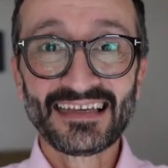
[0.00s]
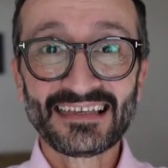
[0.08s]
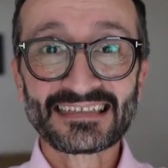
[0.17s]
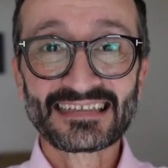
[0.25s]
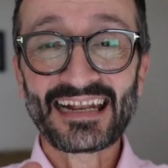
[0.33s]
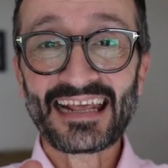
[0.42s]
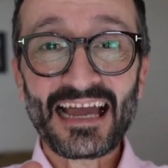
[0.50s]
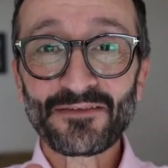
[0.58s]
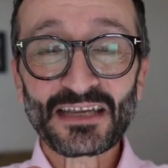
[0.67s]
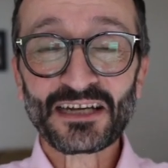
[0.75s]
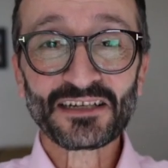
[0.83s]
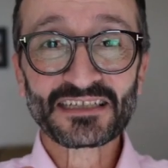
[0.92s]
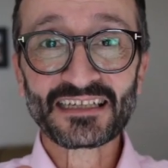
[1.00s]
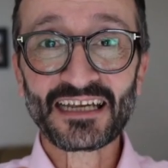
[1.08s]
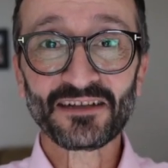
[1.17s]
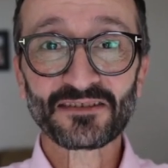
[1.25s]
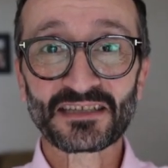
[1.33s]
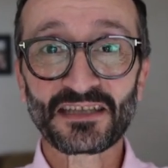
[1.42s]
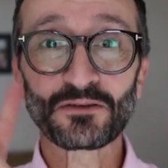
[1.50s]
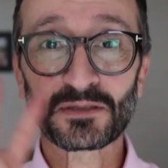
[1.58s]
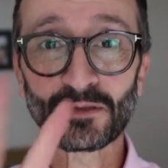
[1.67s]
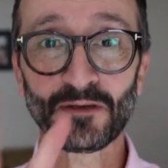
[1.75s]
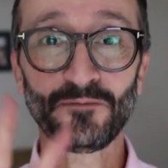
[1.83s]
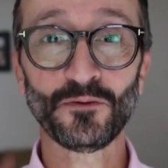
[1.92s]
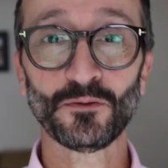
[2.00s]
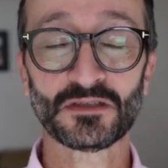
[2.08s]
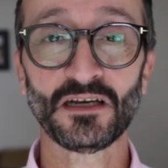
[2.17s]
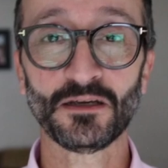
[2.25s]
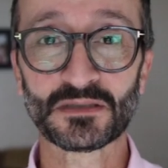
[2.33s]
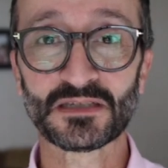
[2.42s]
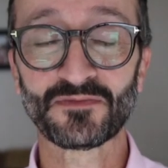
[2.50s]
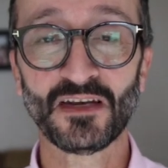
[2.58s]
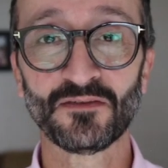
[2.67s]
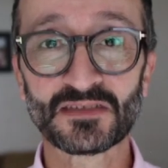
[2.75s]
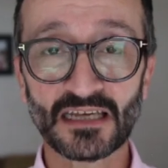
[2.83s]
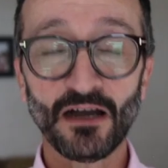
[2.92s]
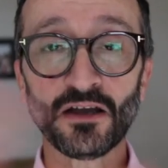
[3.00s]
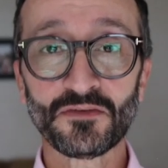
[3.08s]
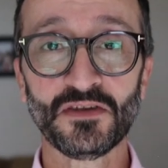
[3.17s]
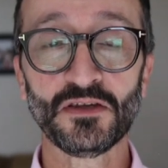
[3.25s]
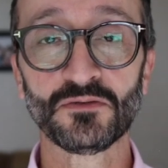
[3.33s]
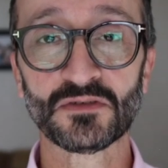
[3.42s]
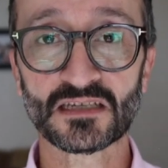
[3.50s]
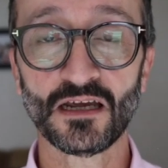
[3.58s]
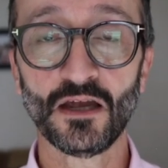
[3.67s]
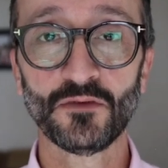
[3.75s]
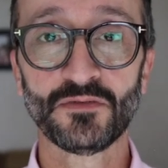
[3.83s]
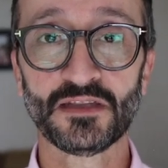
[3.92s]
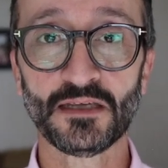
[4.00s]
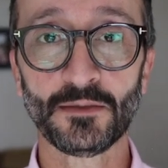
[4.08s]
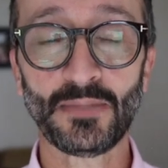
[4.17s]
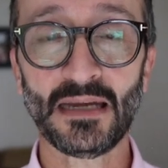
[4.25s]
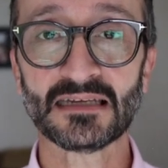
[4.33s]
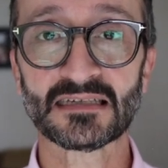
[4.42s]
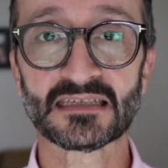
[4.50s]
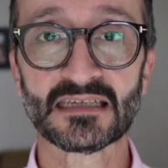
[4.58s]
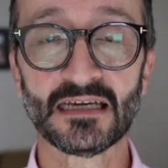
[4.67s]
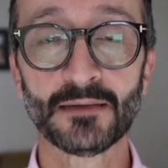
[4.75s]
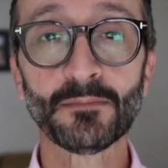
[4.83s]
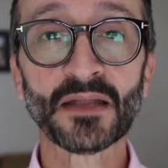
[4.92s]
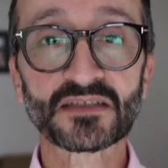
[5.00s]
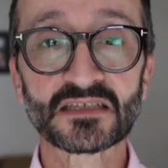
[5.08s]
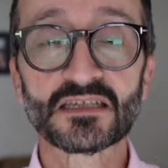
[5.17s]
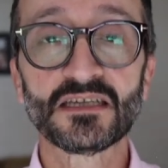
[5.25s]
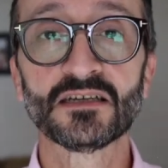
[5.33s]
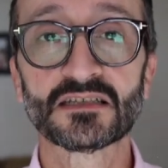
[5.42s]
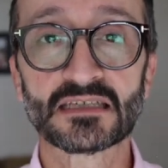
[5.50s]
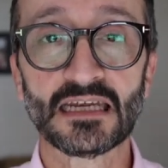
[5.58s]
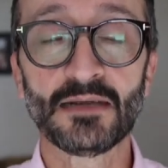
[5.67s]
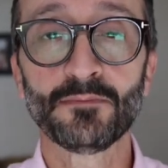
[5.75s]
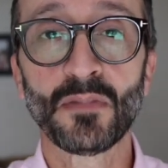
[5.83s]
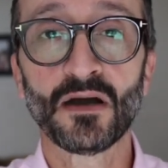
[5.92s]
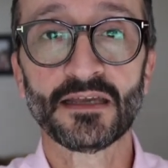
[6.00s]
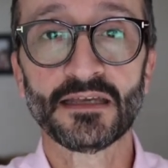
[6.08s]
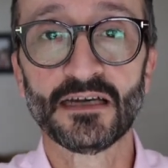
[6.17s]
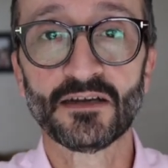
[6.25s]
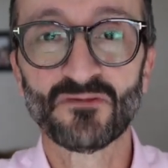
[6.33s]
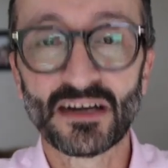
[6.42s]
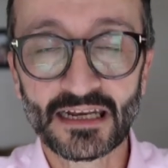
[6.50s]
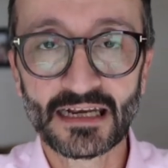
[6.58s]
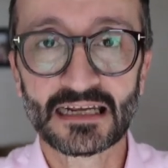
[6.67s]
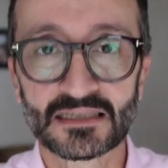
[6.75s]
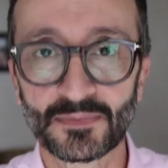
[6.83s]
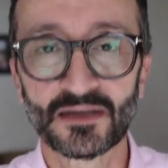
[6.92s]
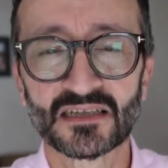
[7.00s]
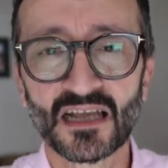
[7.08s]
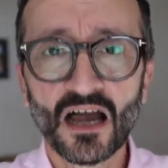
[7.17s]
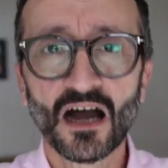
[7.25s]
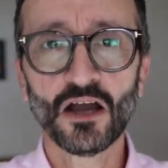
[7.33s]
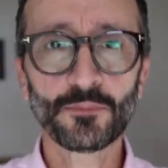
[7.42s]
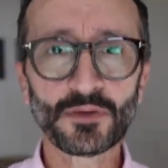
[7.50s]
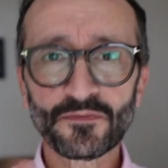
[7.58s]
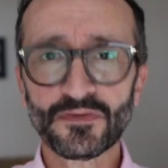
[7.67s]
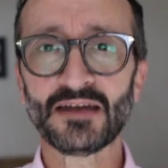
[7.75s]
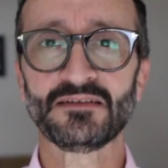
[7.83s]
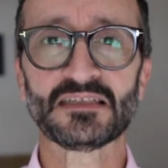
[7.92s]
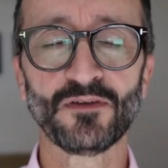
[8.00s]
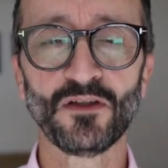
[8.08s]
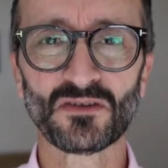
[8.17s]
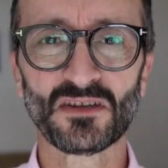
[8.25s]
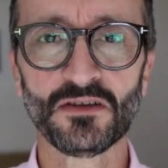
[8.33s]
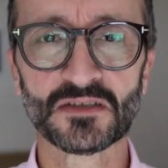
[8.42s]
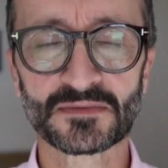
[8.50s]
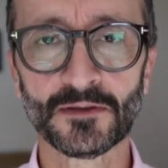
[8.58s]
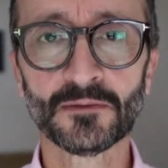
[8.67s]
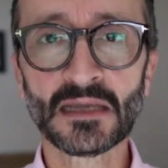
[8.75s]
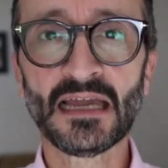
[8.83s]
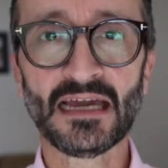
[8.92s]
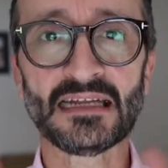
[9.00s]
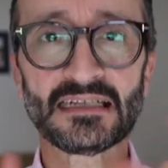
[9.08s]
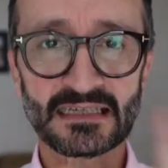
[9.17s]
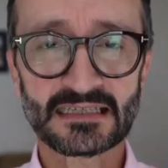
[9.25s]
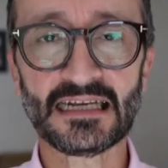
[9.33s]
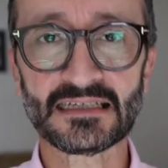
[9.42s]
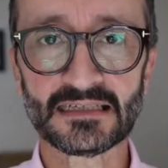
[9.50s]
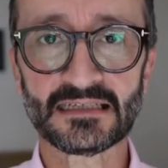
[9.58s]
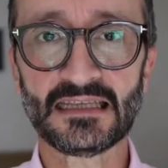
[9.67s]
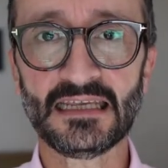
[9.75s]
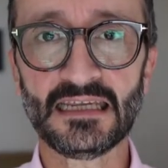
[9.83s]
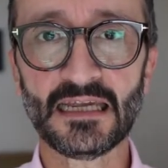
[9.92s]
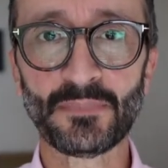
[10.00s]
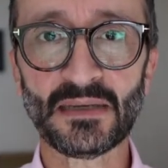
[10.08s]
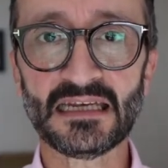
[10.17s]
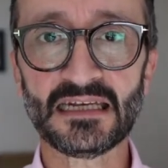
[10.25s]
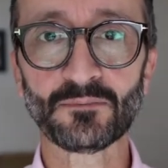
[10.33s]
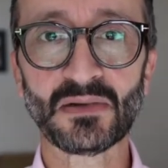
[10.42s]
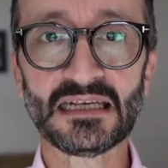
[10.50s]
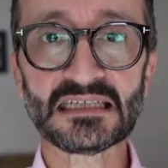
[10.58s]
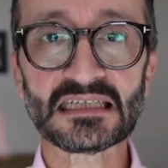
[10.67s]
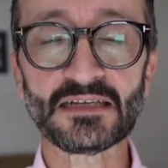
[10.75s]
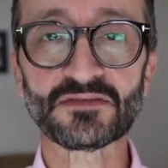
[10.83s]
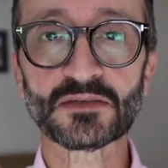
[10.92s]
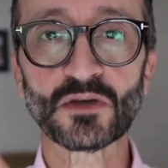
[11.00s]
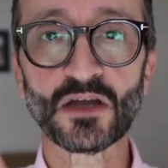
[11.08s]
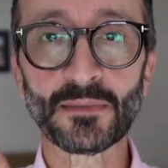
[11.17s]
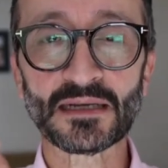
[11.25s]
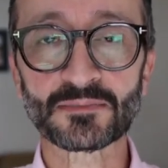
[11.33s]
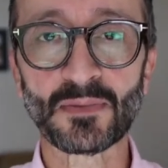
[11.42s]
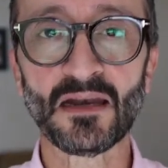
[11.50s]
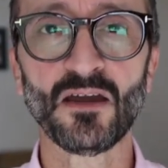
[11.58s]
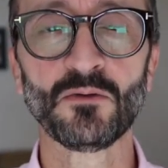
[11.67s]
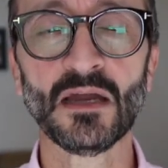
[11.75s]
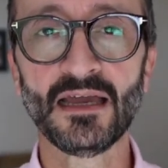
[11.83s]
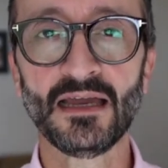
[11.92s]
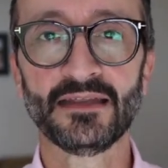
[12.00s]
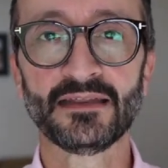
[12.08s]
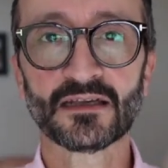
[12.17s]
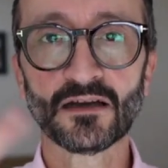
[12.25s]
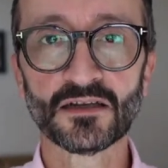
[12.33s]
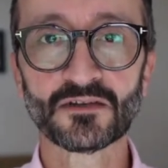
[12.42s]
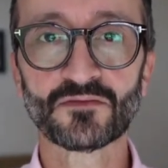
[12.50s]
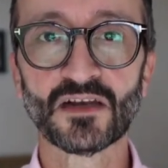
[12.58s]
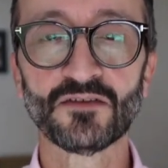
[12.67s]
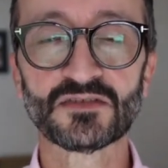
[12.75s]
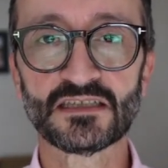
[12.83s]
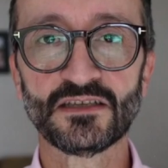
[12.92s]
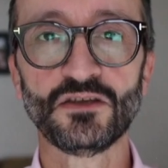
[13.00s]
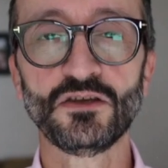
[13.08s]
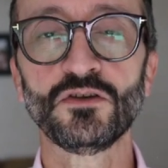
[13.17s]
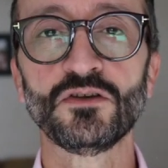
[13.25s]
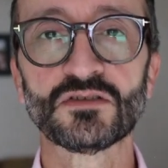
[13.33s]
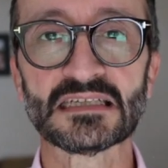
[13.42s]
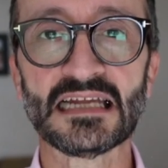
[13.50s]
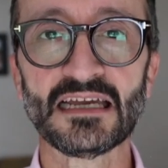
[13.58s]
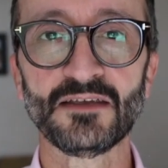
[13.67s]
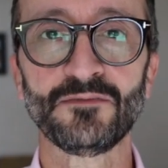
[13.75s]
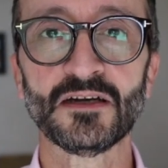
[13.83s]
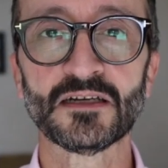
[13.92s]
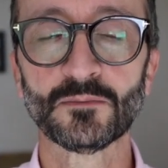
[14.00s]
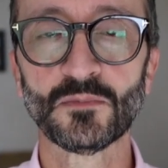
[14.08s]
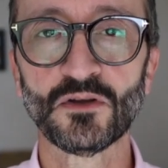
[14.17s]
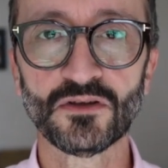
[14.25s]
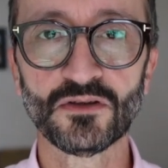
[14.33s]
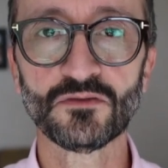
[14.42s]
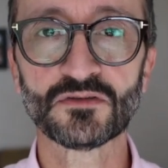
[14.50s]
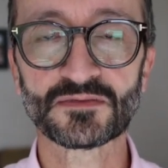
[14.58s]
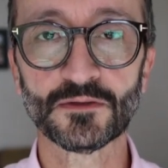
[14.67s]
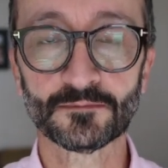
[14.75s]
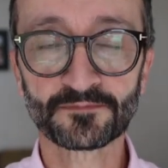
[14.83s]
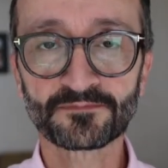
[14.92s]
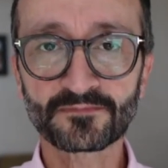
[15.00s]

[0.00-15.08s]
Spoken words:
So there you have it, guys and girls. Those are the 4 types of gloves that I've used over the past months, years in my running experience. I hope you found this vlog useful. And as I said at the beginning, please leave some comments below and the kind of gloves that you use and how you find them useful.